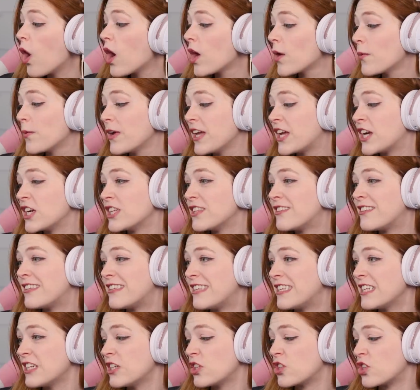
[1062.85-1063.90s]
Or we could
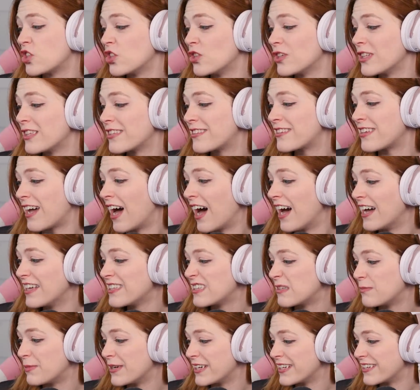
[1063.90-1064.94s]
steal Judith's
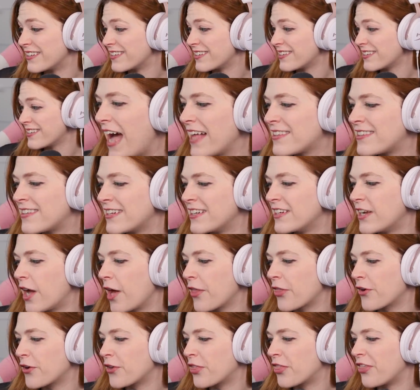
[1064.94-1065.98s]
husband. That's
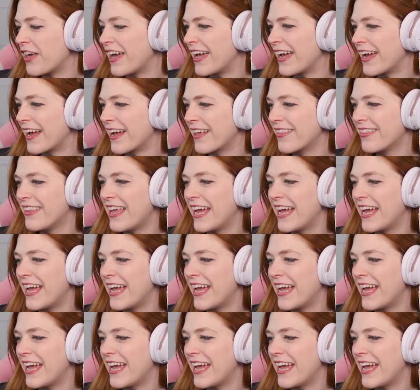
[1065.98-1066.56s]
another thing.